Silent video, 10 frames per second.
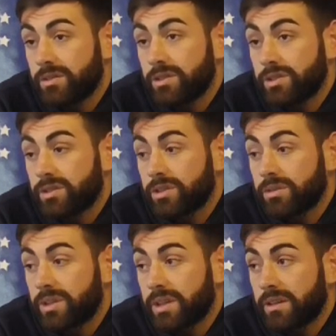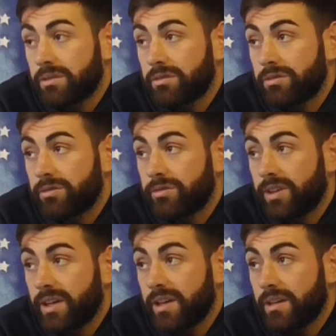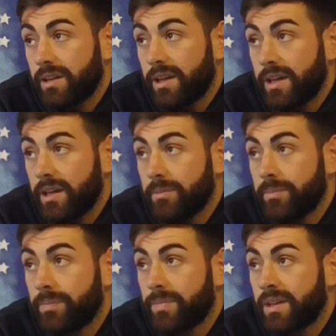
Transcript: really struggled to get fit, and